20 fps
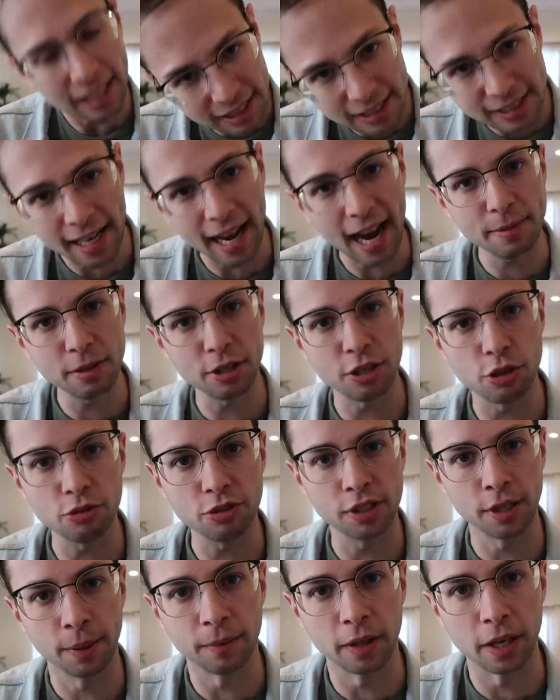it's time to do
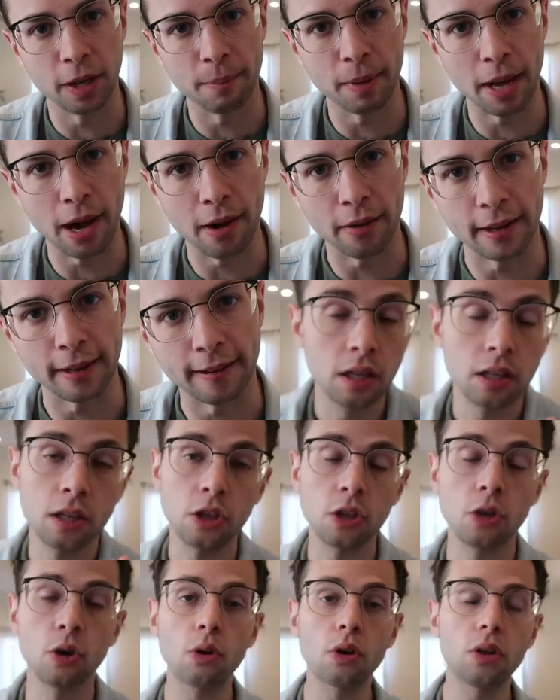something about it.
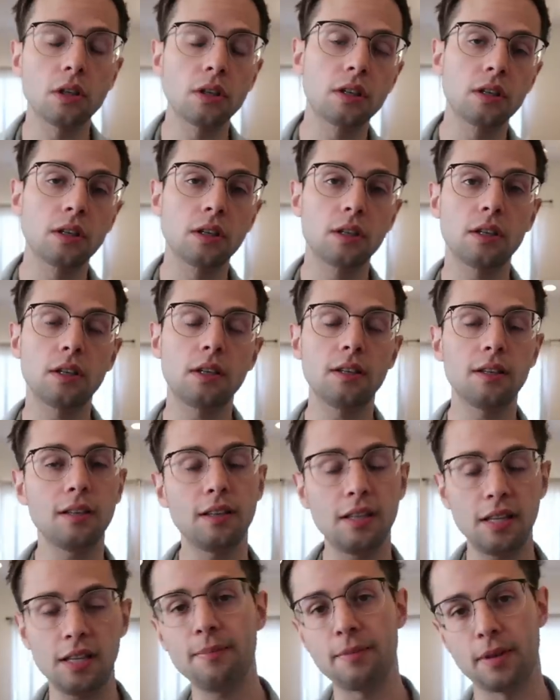Your
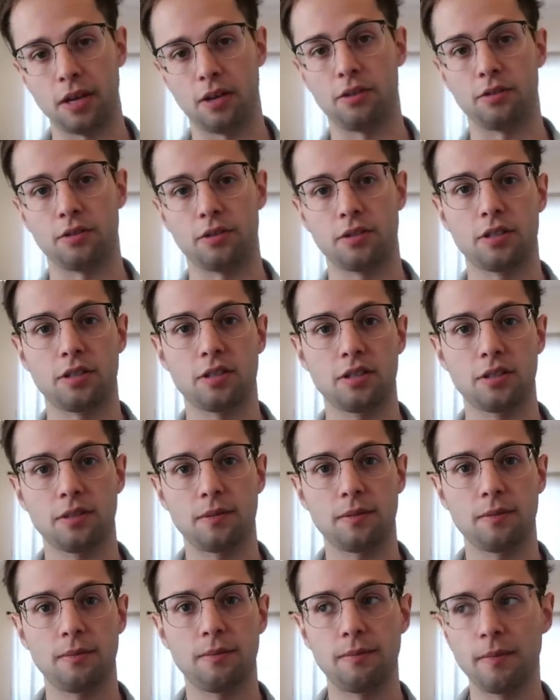emails
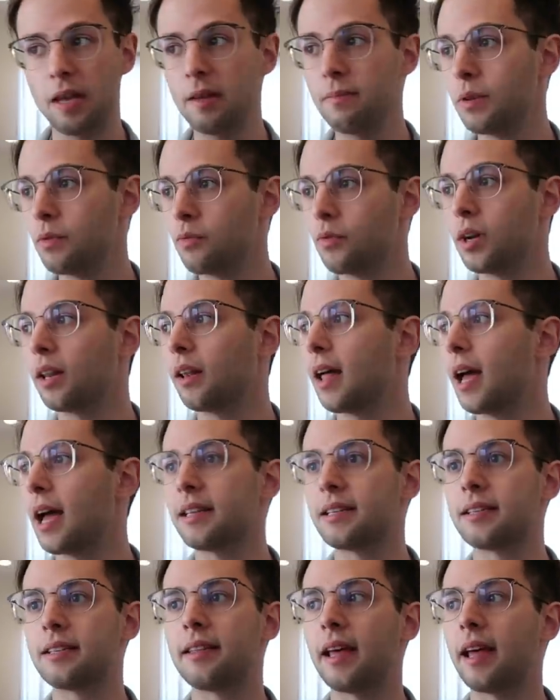made me
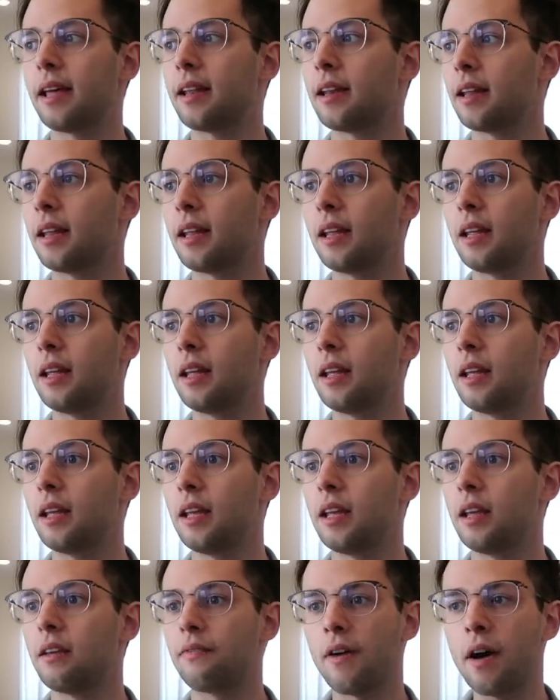realize that
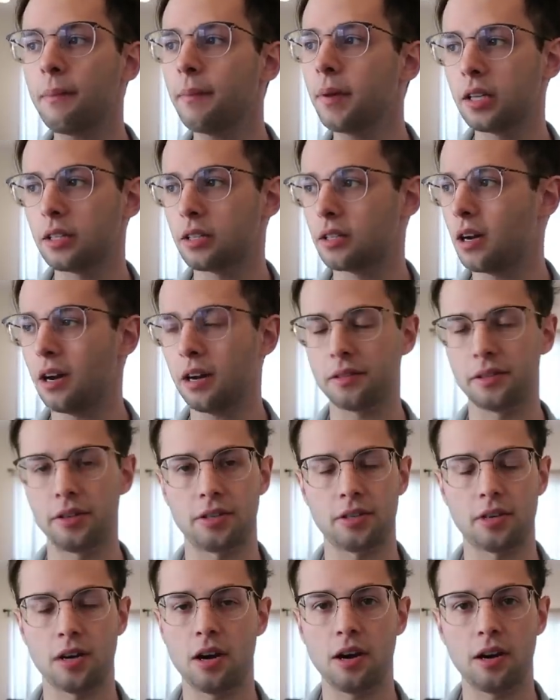if I'm gonna talk the
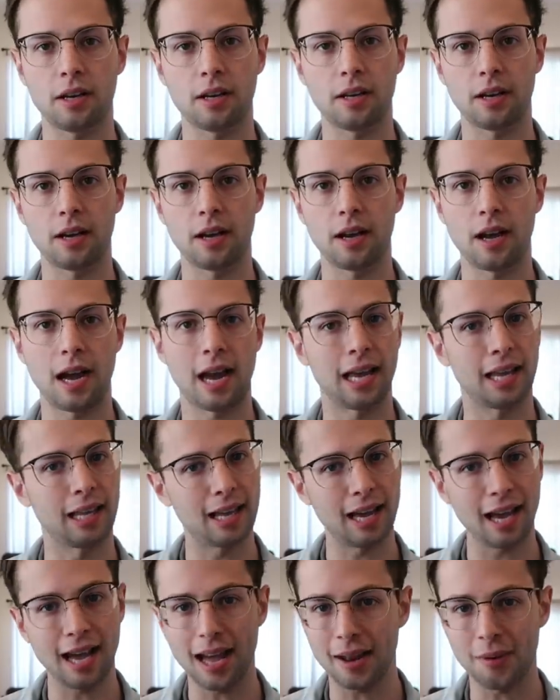talk, I
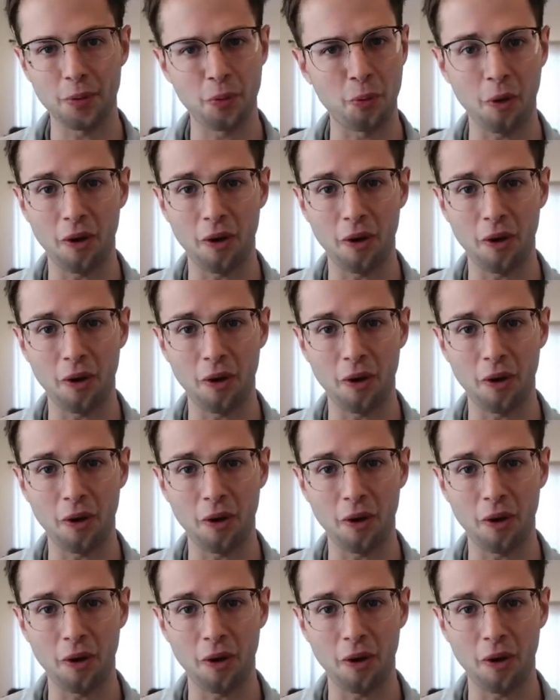gotta